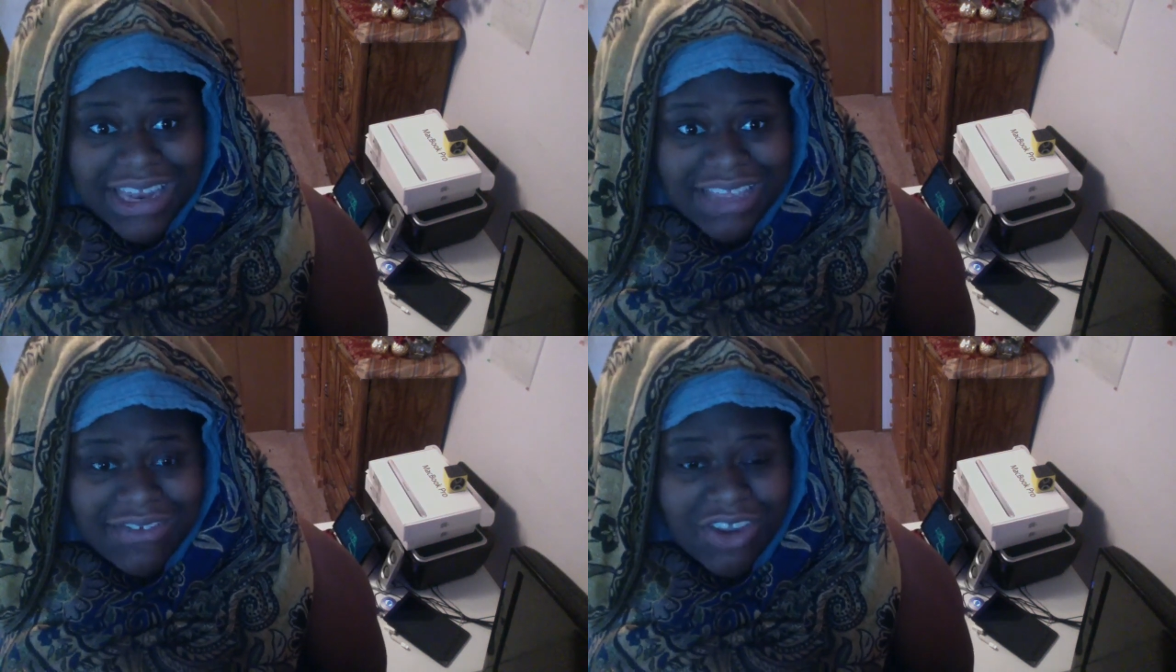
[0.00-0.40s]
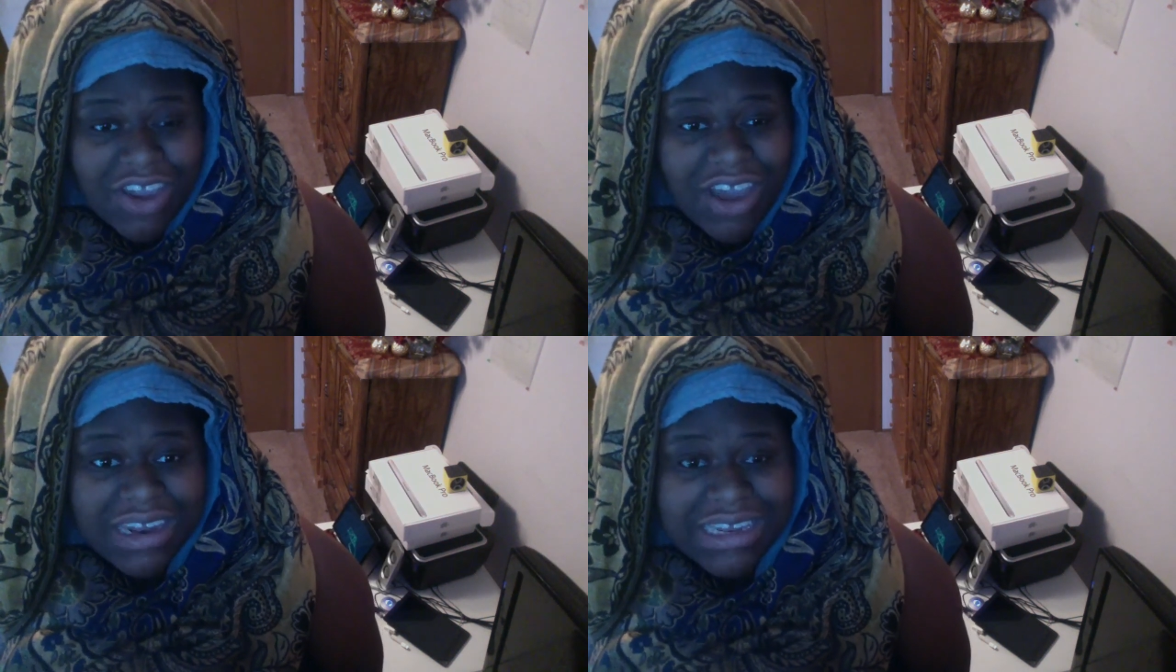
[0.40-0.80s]
if you're
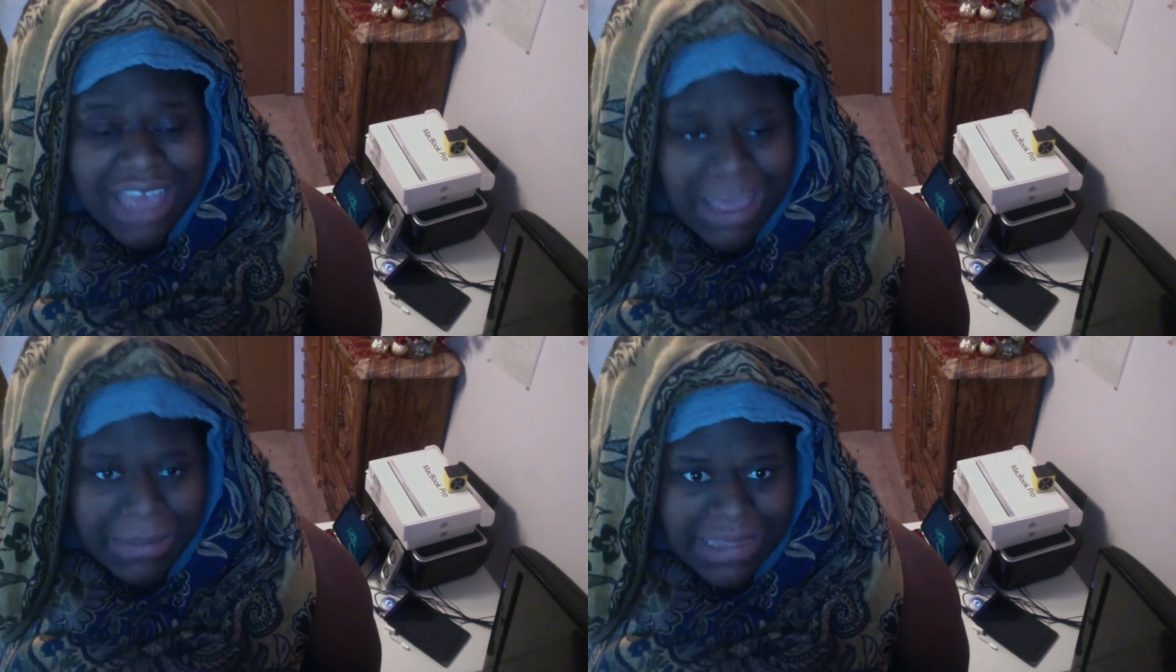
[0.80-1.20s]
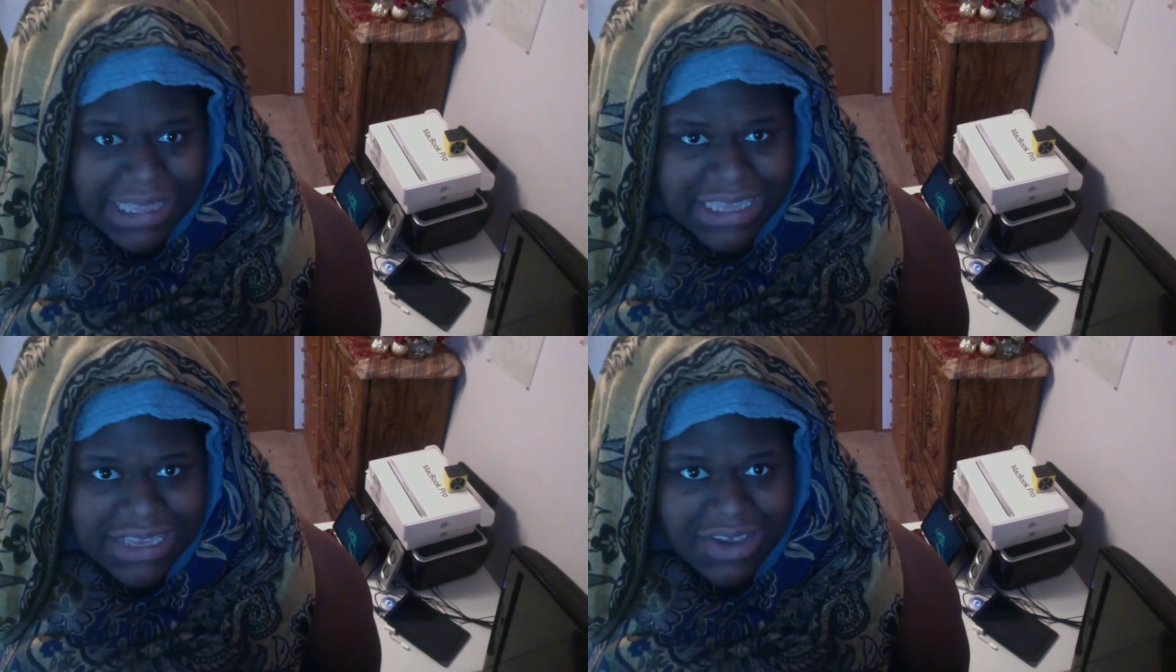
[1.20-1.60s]
on a
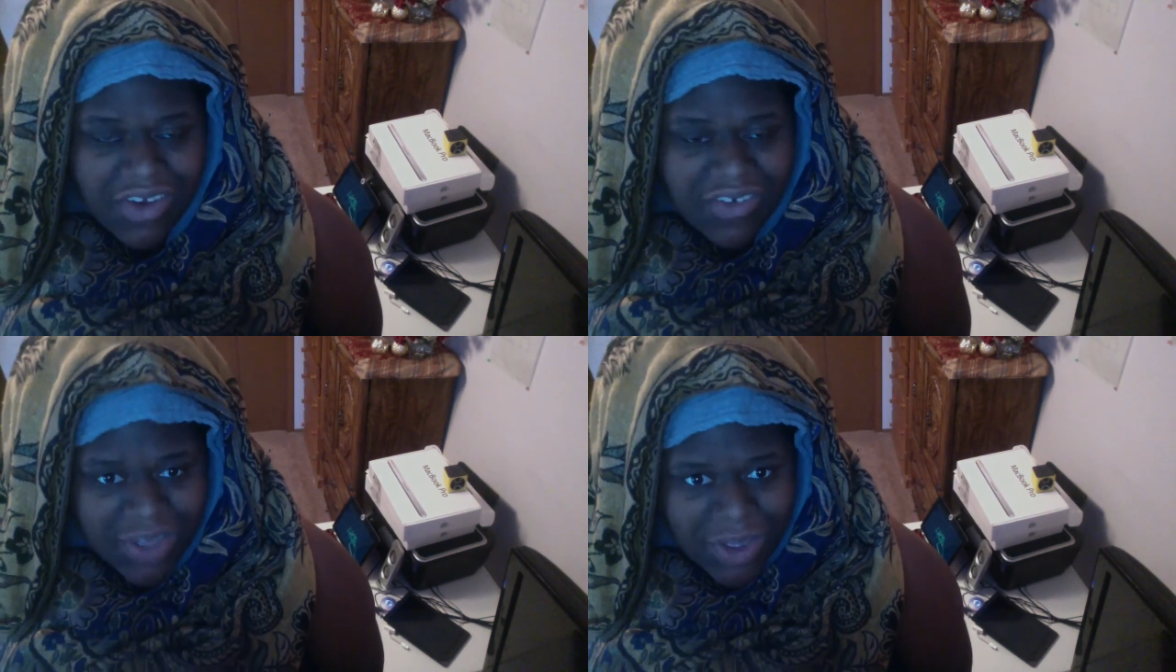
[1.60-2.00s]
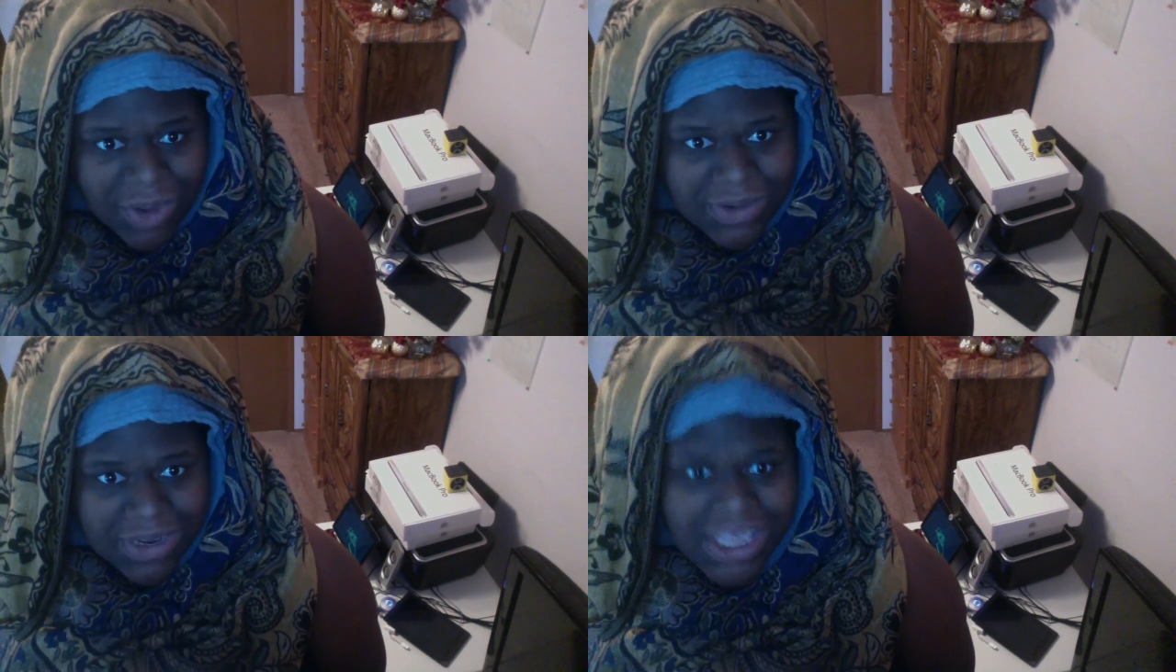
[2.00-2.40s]
tablet or phone,
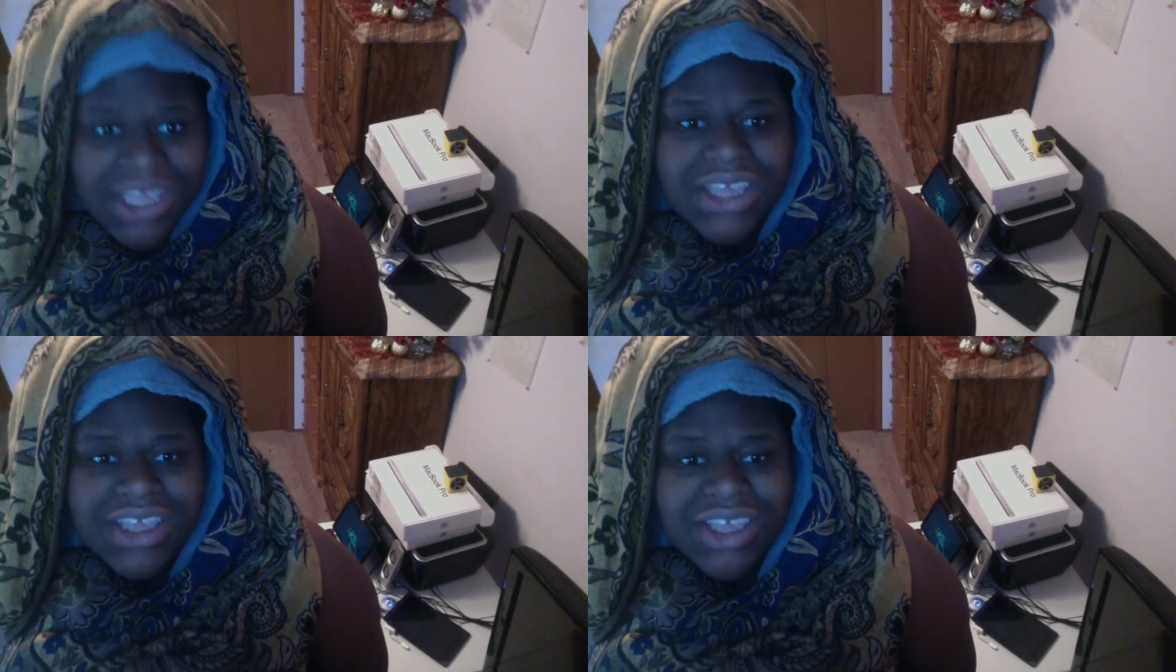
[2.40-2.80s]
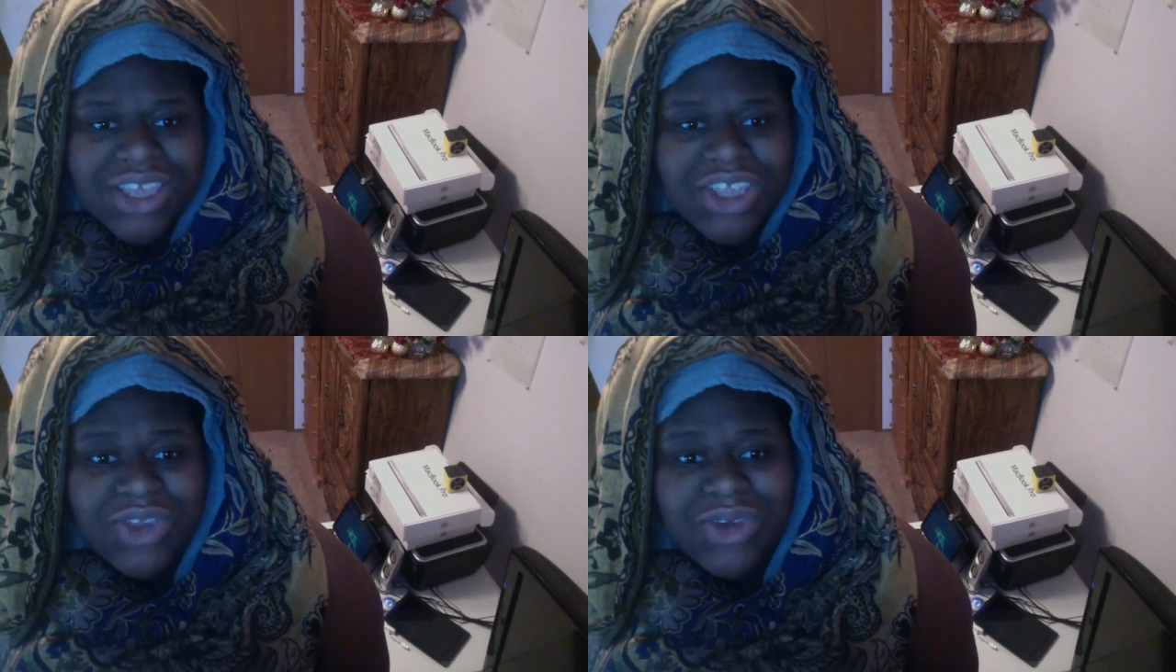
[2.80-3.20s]

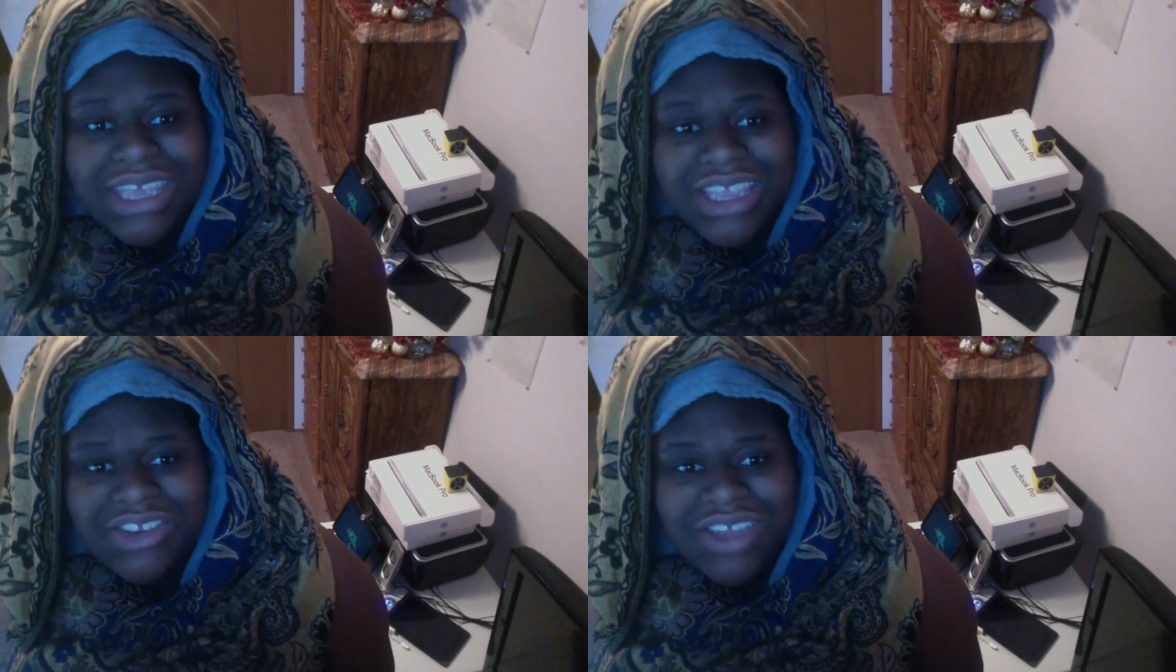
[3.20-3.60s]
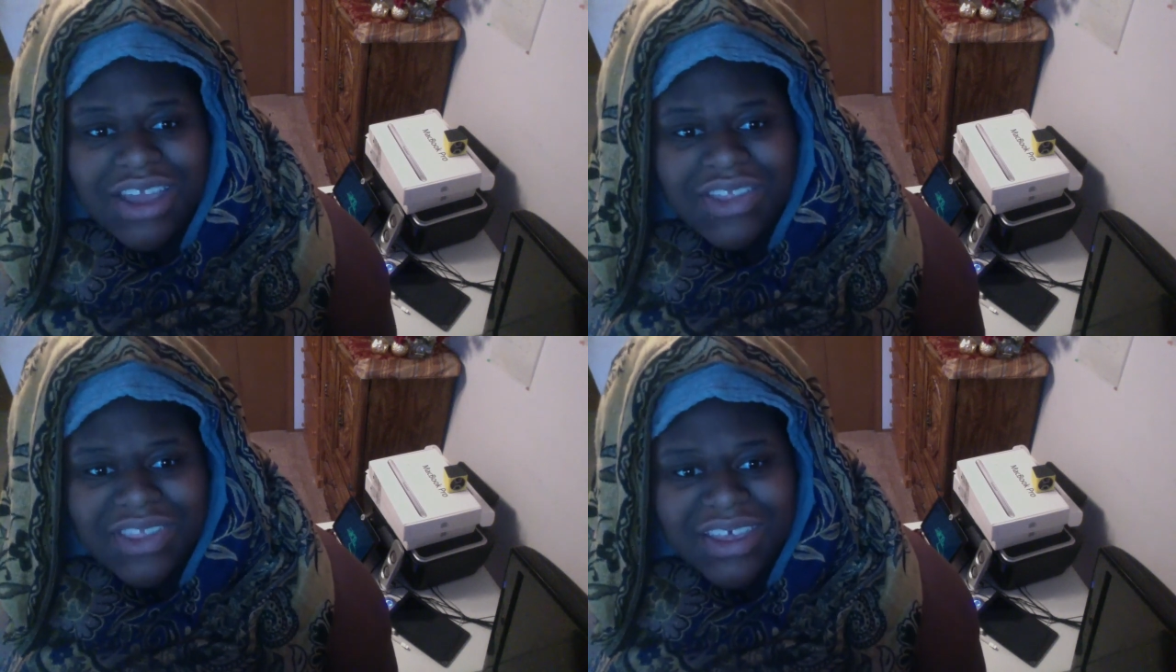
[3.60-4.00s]
you can check
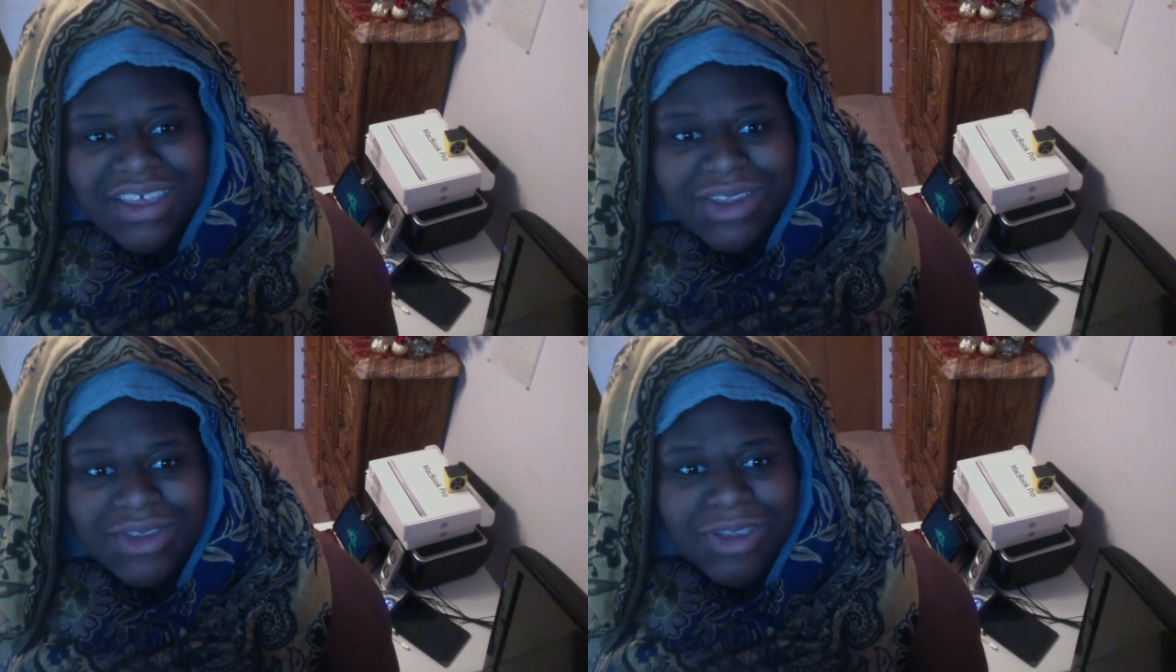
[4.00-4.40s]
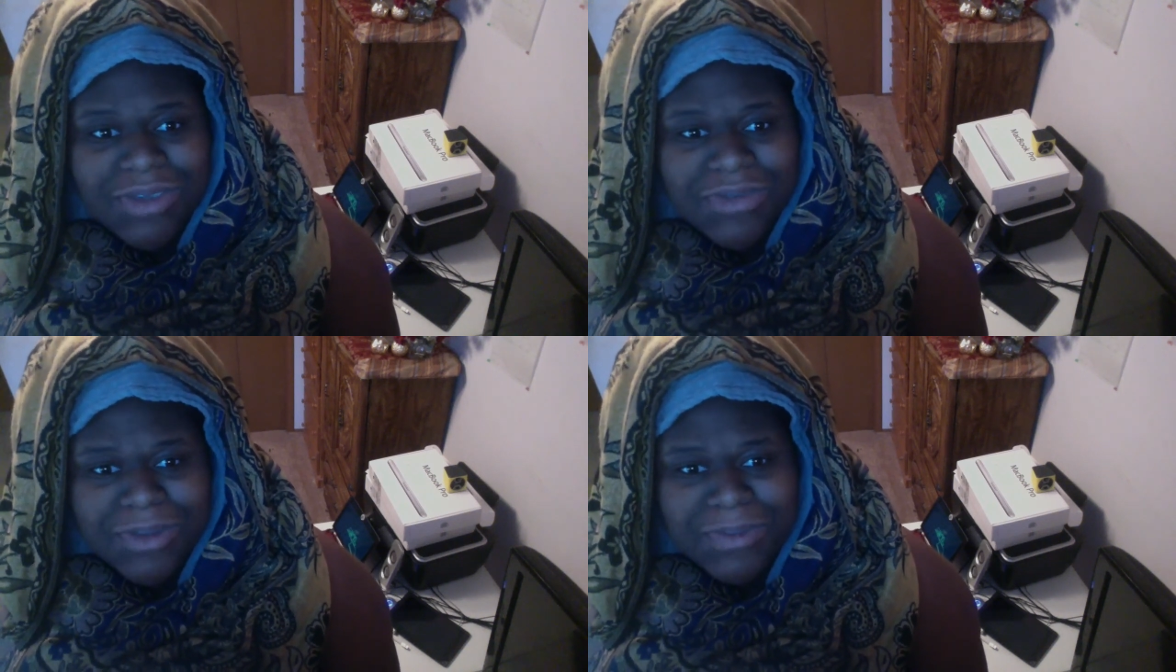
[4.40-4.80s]
the
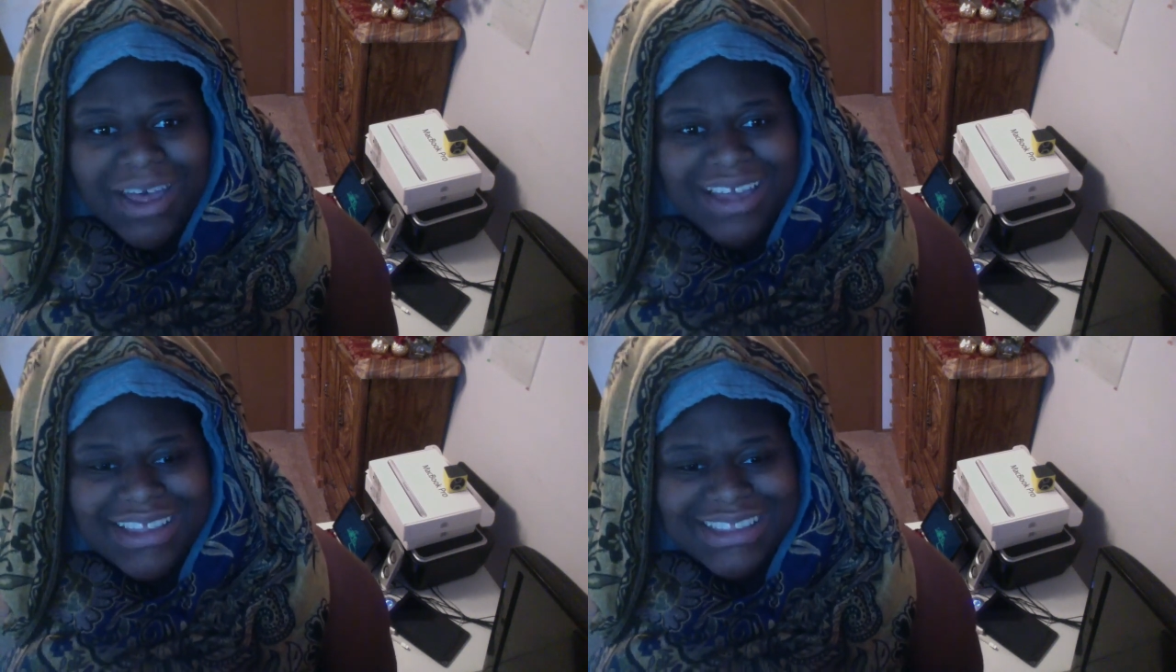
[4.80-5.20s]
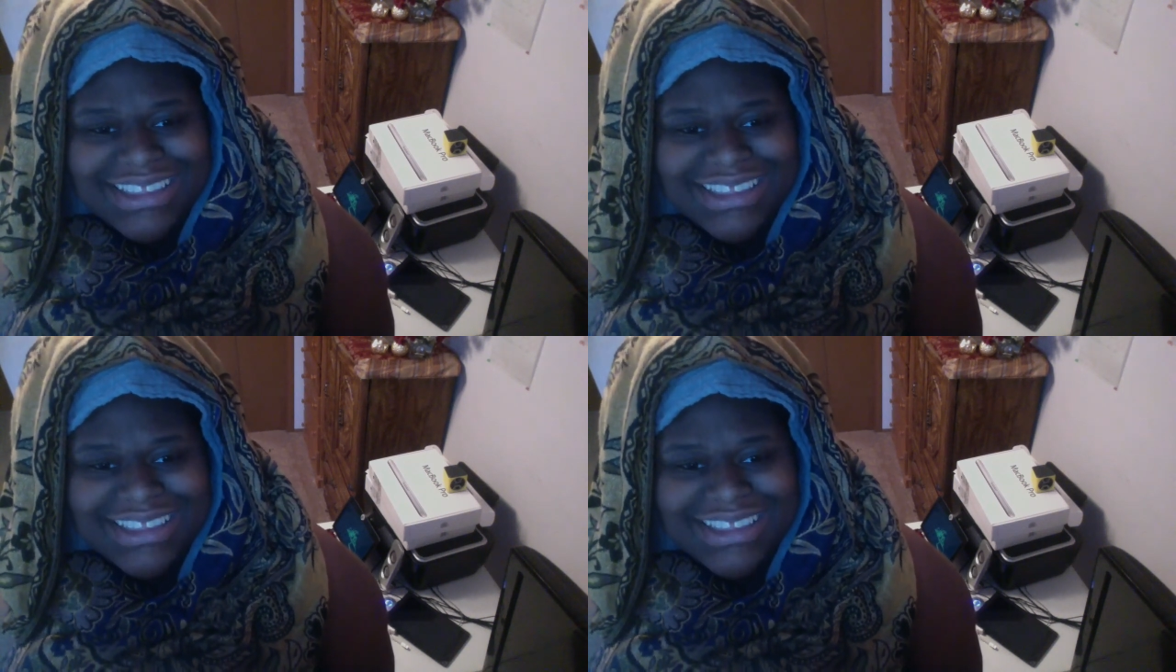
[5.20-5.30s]
description box.